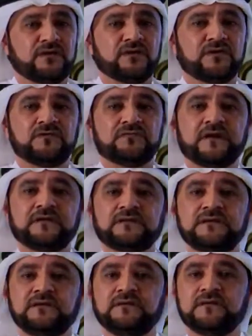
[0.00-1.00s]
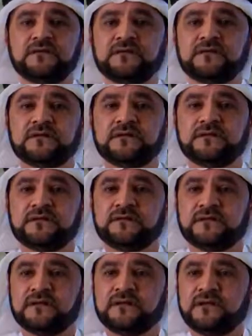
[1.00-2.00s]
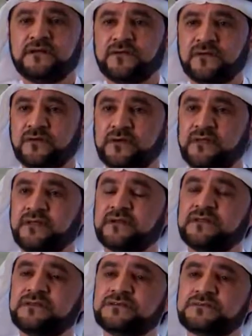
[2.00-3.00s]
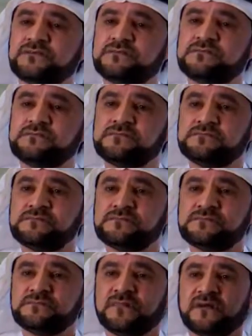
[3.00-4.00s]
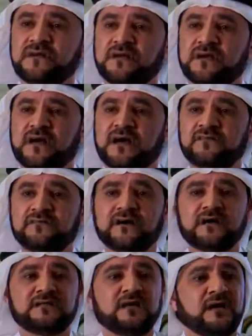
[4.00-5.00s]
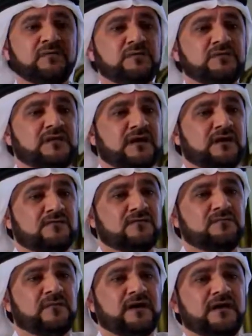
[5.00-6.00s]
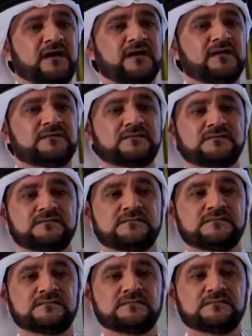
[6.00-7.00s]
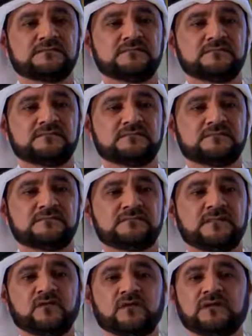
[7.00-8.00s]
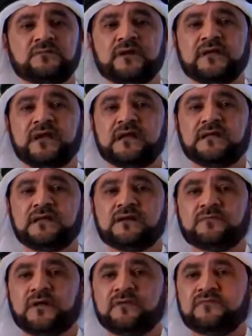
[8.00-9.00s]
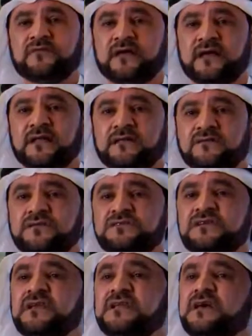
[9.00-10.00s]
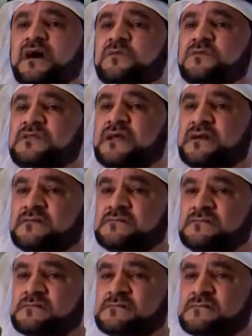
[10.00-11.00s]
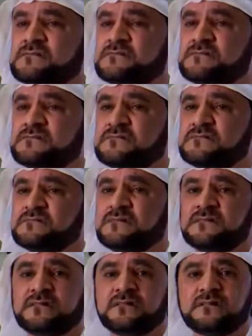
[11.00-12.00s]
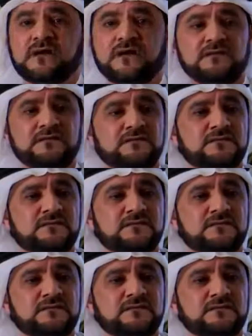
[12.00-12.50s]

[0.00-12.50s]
If I tell everyone here in this room, I've got a diamond now in my hand. Now look at my hand now, palm of my hand. Do you see any diamond now? Right?